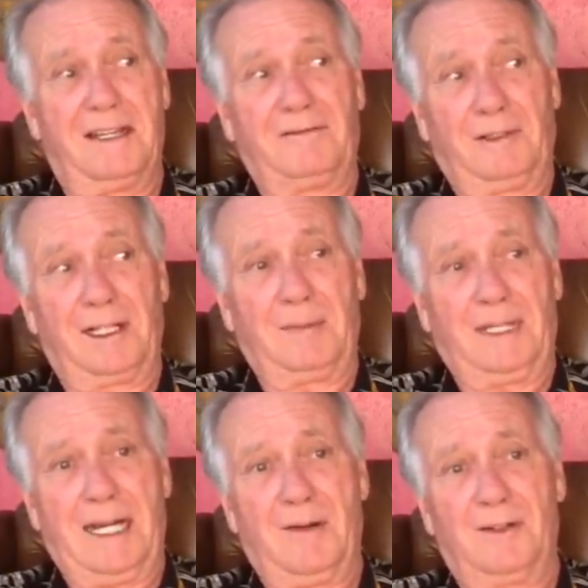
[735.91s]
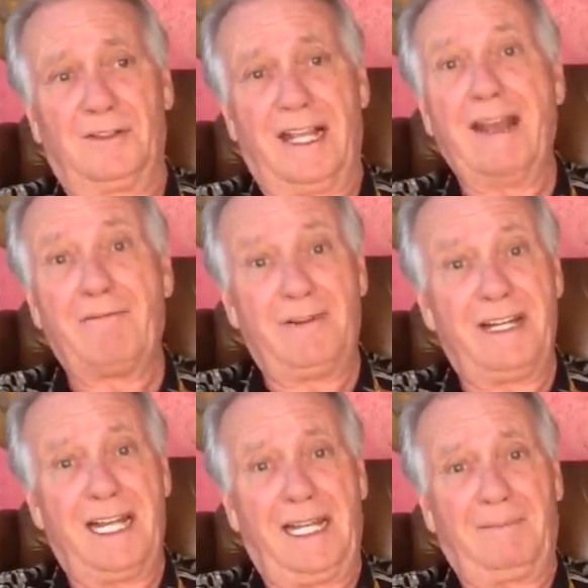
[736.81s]
for a couple of hours every
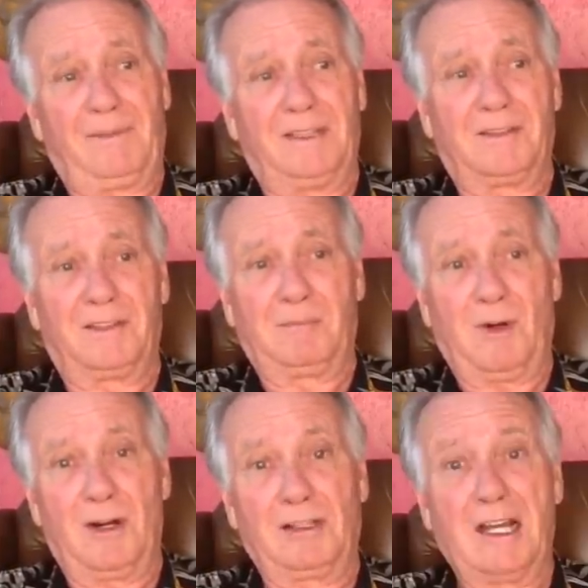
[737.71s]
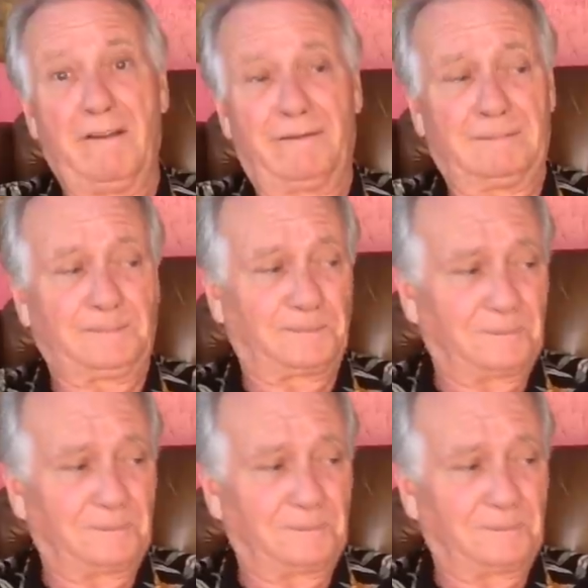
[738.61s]
day. It's just part of life.